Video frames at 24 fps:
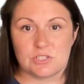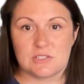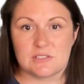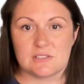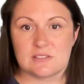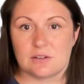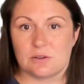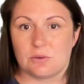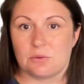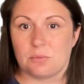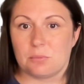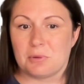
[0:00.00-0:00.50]

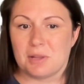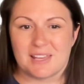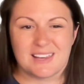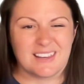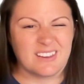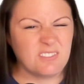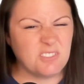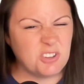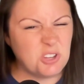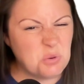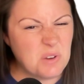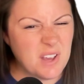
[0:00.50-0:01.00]
So like,
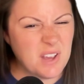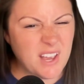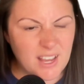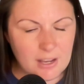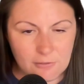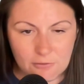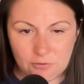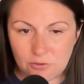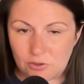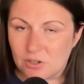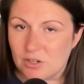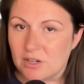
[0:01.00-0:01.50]
if
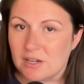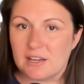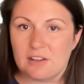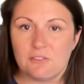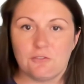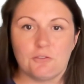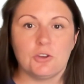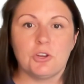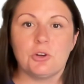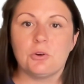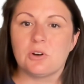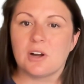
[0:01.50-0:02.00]

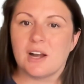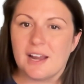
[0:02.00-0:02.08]
you're